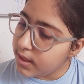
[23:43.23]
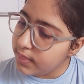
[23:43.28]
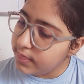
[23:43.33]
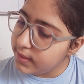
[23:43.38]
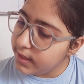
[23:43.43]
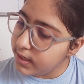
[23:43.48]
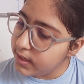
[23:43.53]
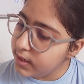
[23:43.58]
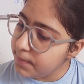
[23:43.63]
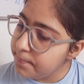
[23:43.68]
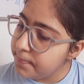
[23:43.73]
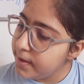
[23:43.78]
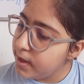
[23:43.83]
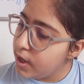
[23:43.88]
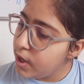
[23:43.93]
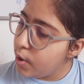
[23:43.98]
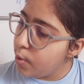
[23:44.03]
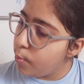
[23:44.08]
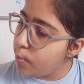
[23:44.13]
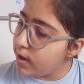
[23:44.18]
Then
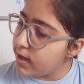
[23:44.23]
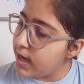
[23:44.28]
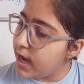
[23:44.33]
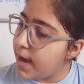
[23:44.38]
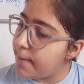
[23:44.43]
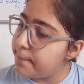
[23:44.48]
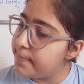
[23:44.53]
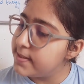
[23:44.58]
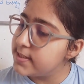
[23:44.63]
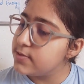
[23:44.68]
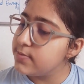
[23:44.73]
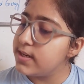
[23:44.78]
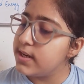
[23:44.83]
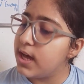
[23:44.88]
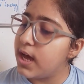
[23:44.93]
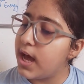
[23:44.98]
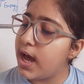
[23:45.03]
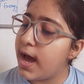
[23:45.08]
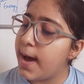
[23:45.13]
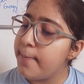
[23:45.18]
what happens
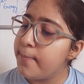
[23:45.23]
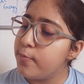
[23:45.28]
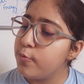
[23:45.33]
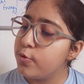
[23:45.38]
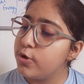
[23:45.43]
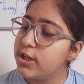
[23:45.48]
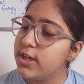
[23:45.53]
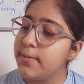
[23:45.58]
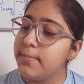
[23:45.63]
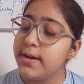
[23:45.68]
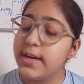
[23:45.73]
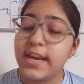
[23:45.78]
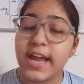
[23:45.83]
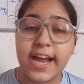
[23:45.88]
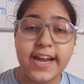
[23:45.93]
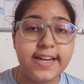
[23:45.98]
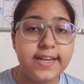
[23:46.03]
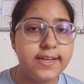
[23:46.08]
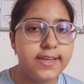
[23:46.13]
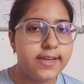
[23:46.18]
when ammonium
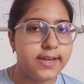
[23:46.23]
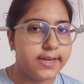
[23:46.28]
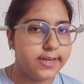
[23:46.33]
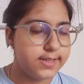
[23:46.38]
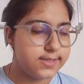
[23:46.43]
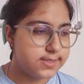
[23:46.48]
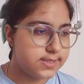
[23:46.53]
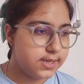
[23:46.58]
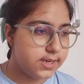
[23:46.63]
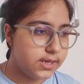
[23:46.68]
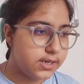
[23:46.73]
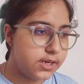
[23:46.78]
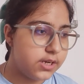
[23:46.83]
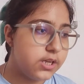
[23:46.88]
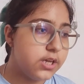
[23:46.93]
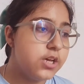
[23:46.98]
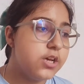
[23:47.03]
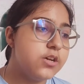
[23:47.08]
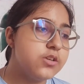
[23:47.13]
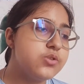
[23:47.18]
nitrate is
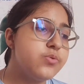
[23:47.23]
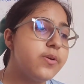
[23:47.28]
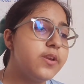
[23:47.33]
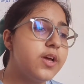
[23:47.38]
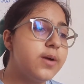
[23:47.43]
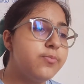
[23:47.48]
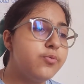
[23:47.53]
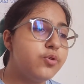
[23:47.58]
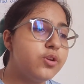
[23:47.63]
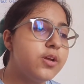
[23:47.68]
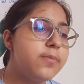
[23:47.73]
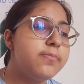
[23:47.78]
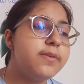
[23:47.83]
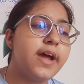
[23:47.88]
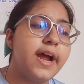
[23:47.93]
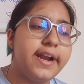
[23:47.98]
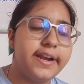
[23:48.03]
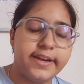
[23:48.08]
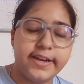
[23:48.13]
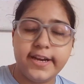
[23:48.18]
heated? So when ammonium
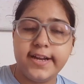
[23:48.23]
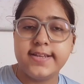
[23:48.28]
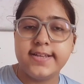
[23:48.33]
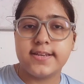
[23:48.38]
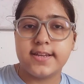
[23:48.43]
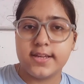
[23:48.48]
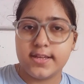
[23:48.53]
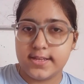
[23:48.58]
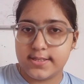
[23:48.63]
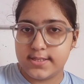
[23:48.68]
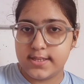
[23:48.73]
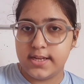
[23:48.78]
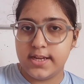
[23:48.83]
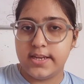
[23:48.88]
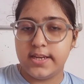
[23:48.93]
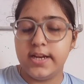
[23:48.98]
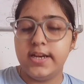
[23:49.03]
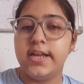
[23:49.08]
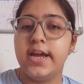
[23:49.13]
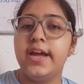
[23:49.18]
nitrate is
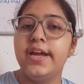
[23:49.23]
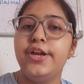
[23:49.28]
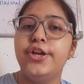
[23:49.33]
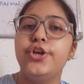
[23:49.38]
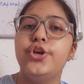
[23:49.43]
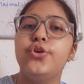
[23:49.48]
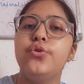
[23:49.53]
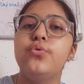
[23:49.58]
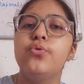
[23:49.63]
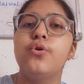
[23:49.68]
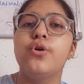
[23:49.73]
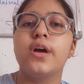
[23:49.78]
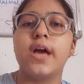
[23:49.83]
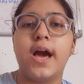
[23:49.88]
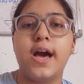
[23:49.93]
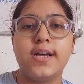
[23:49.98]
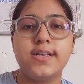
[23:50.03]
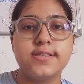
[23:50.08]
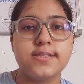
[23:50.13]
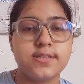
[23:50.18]
heated, N2O
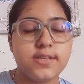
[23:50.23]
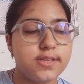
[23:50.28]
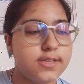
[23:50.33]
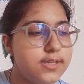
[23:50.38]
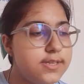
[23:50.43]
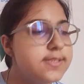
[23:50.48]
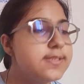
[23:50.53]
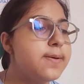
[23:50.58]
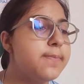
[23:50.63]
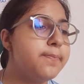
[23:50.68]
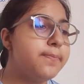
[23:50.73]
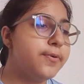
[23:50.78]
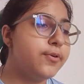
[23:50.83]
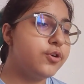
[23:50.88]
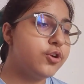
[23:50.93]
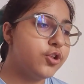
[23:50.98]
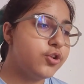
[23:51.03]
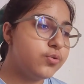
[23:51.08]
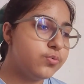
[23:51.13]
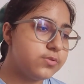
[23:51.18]
gas is
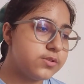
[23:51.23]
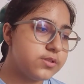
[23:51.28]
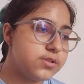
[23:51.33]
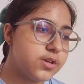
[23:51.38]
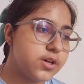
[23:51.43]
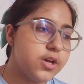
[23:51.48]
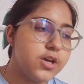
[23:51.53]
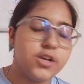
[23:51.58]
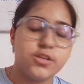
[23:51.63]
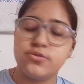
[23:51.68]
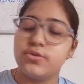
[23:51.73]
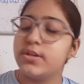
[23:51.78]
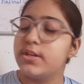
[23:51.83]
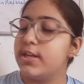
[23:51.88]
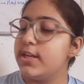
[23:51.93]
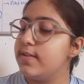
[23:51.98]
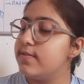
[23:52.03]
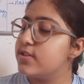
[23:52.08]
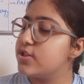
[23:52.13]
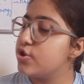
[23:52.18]
produced. So it
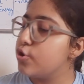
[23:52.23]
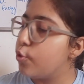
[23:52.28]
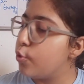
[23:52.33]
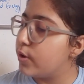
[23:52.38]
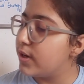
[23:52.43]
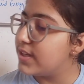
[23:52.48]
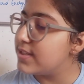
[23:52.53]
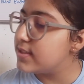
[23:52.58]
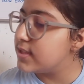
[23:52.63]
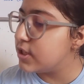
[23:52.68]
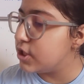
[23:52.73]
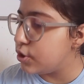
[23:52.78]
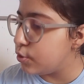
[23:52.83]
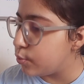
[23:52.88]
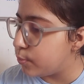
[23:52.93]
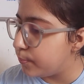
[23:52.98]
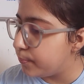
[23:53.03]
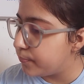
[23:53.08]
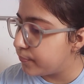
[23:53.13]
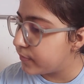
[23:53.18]
leaves no
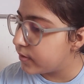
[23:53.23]
residue,